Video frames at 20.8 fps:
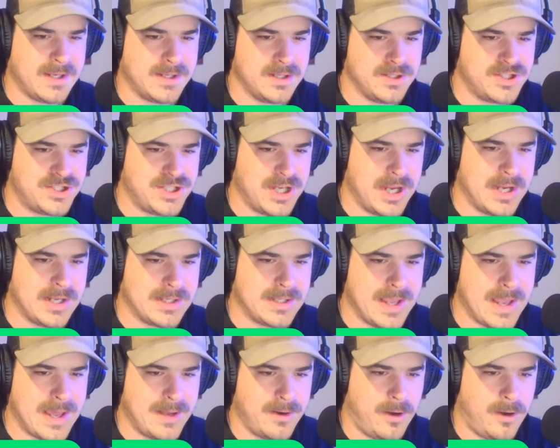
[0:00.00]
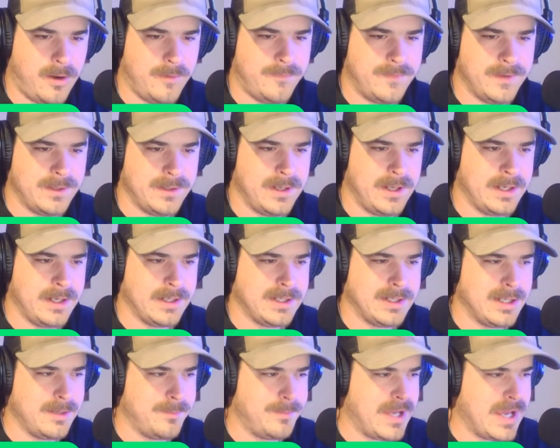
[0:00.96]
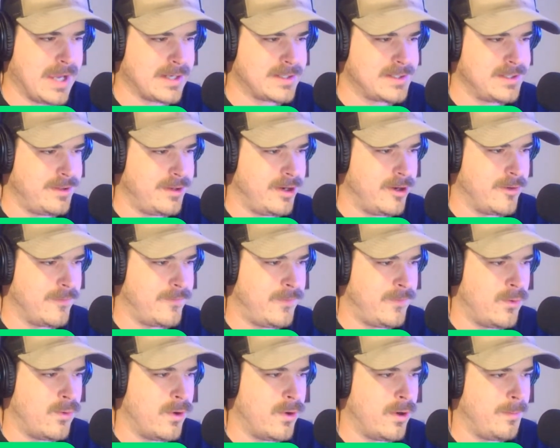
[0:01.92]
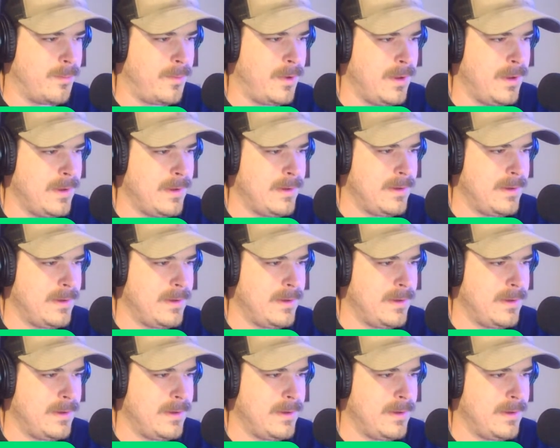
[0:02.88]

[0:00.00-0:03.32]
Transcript: can shake that off and get back to their form,